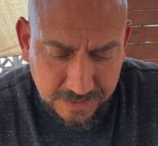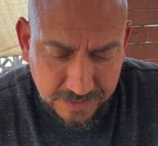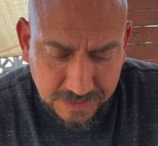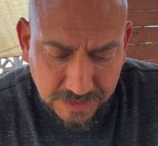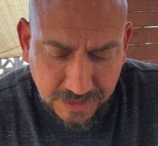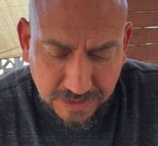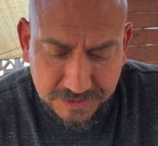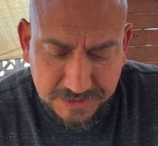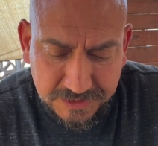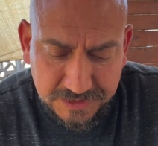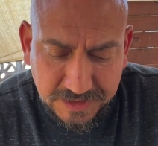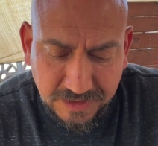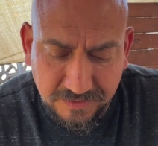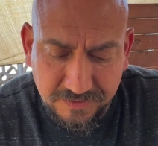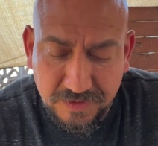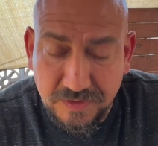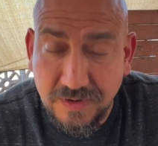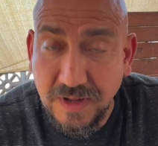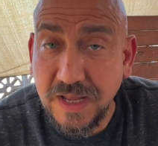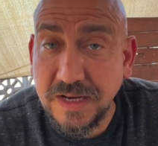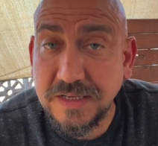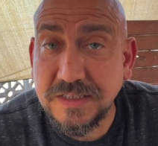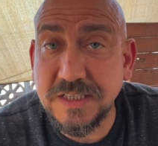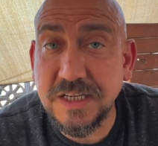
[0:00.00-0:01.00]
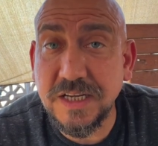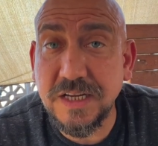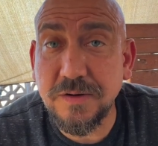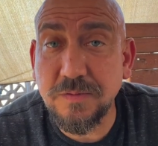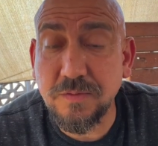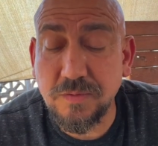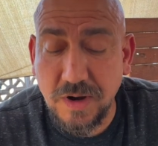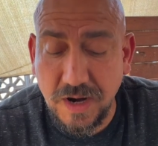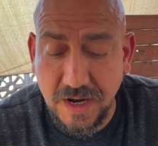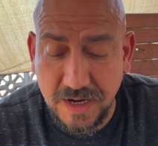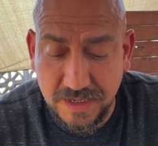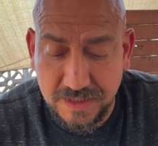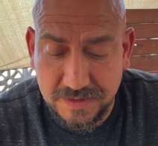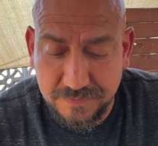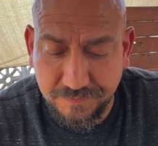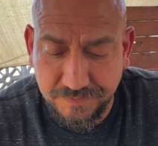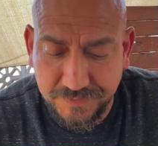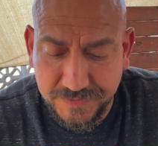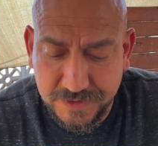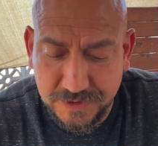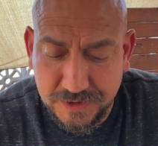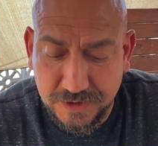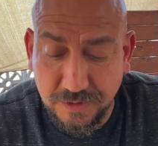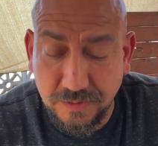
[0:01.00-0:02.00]
I'll just give you N.T. Wright,
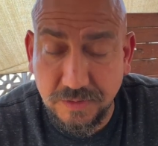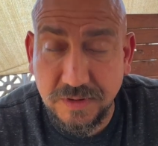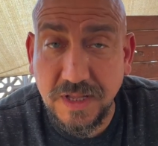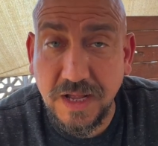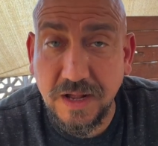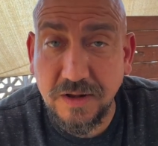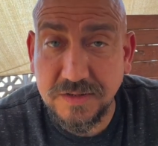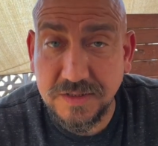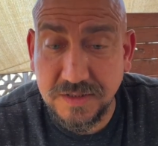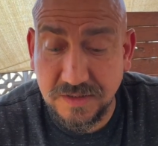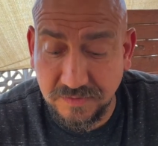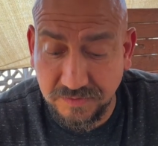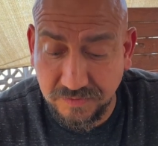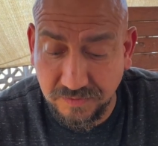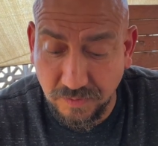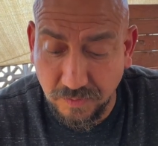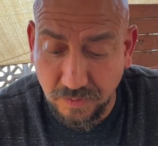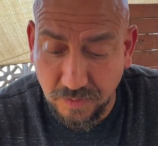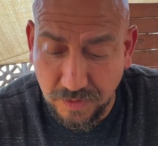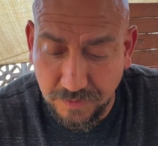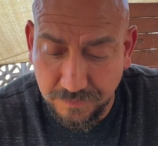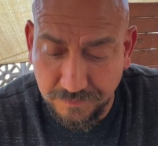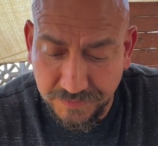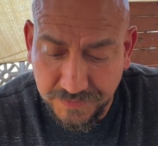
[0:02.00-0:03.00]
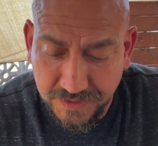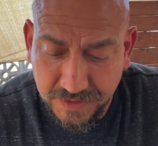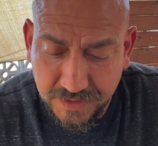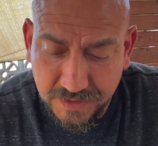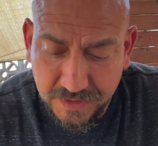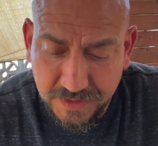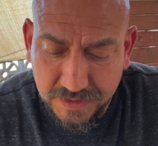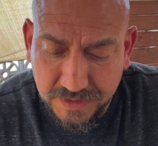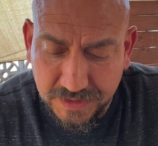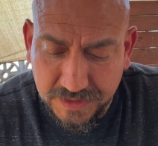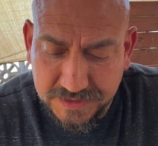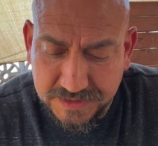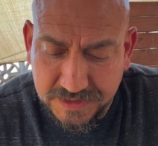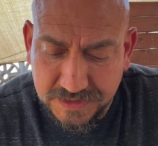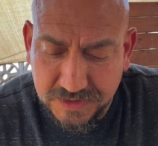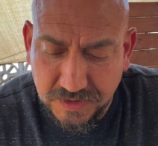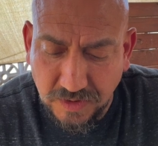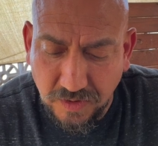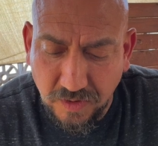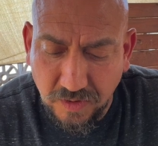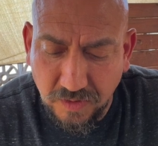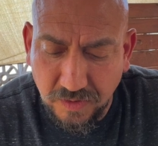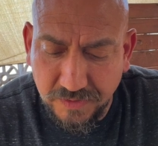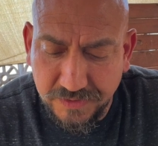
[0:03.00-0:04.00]
2004. He says,
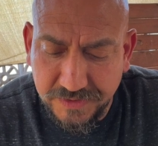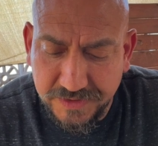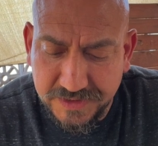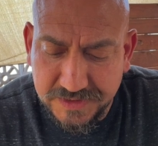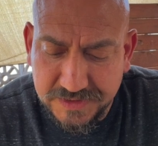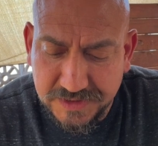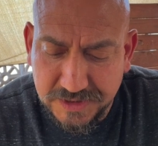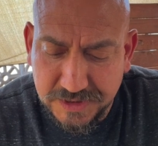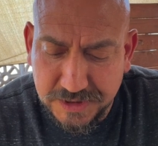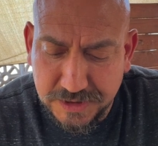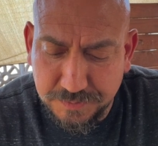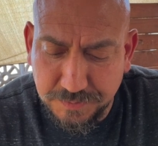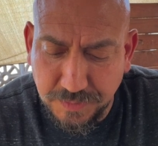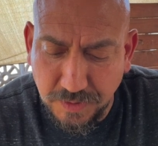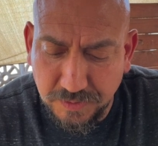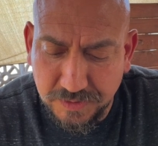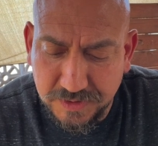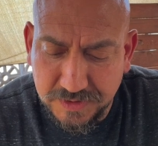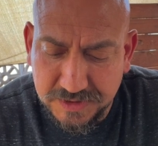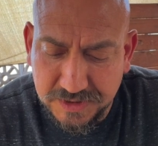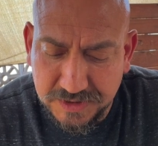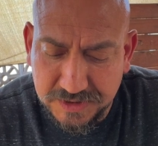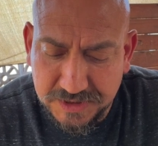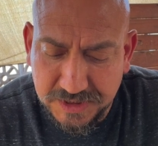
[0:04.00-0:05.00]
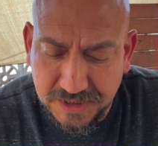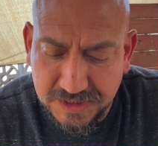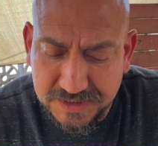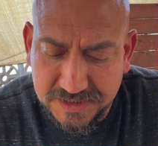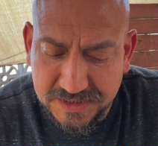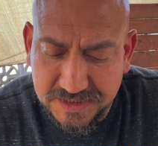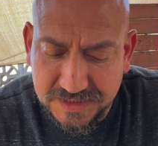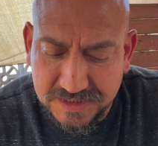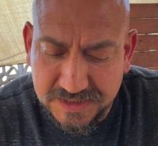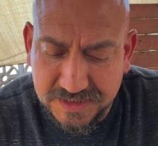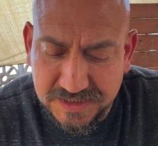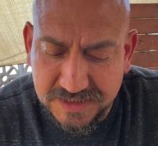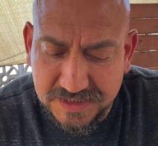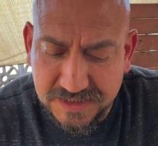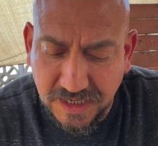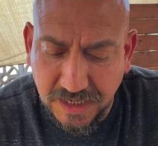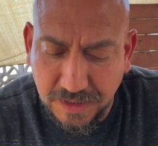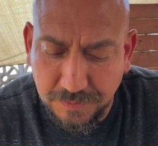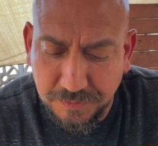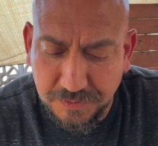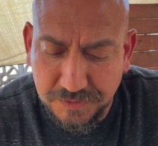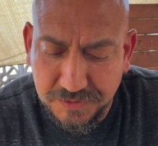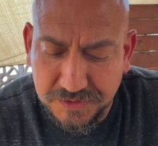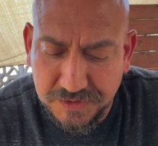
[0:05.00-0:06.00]
all this is spoken to Jesus'
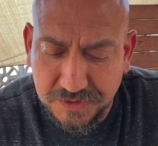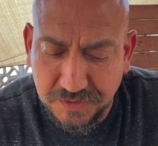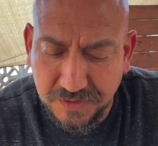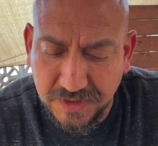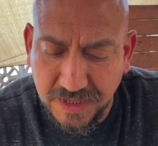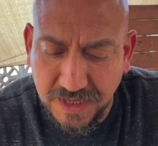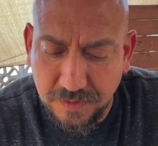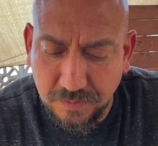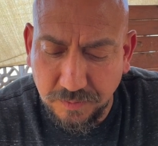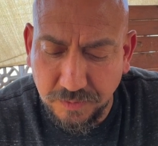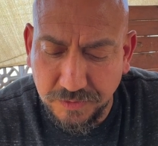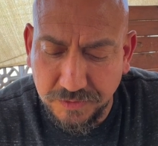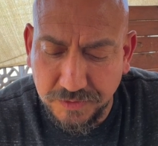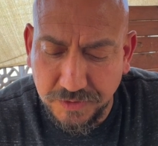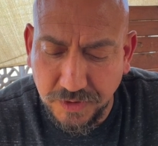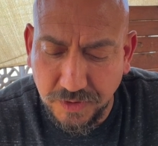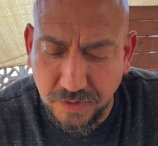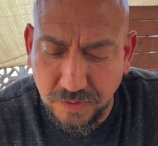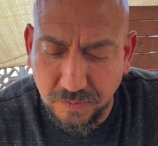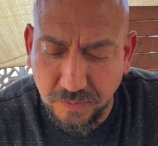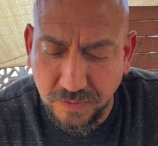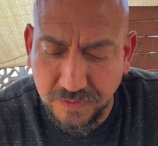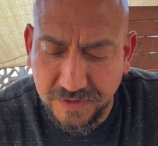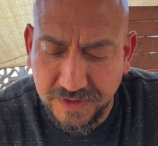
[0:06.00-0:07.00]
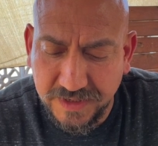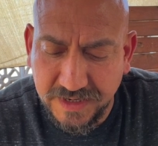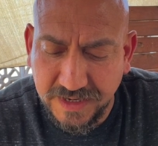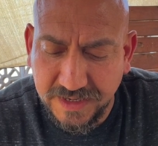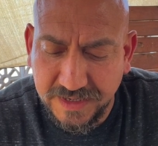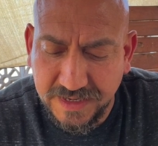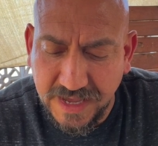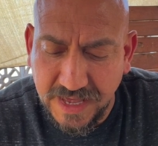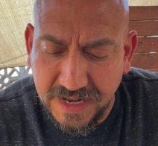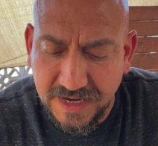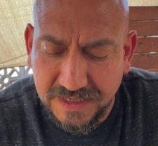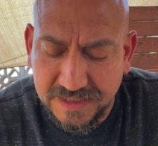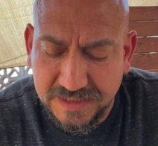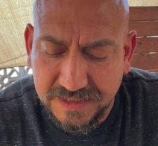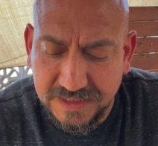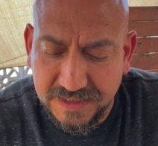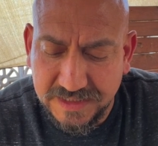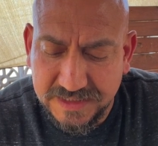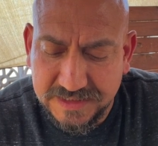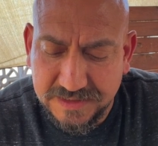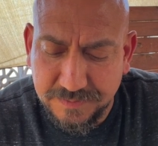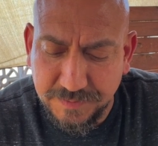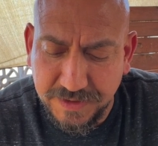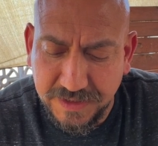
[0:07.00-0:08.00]
disciples so they will know when the
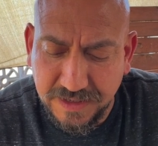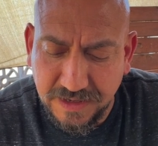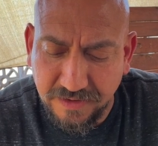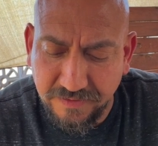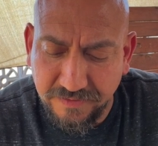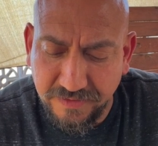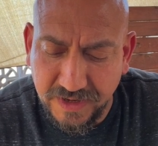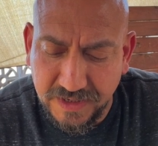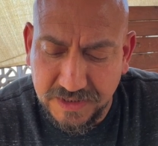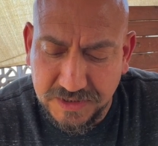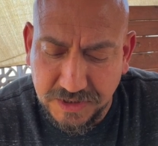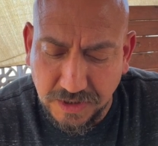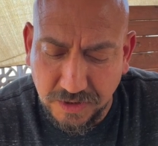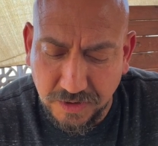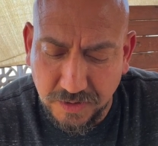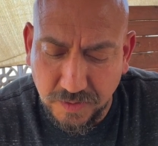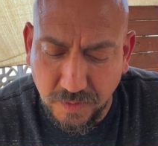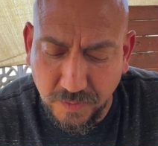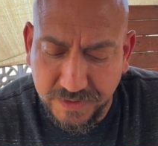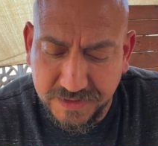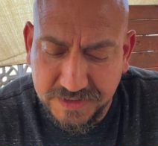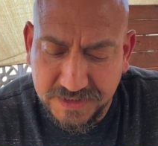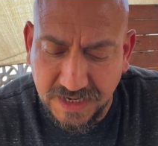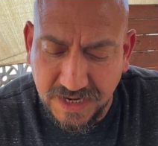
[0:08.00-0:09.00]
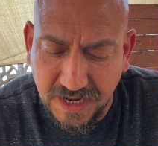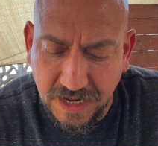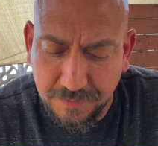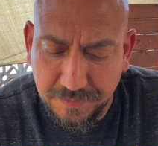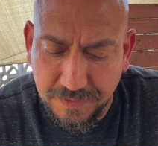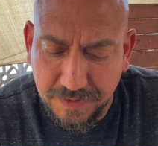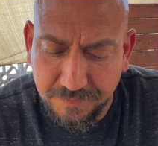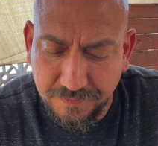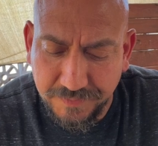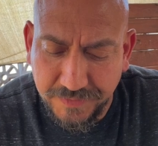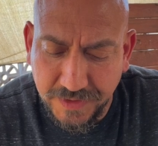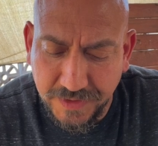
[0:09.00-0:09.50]
cataclysmic events are going to happen.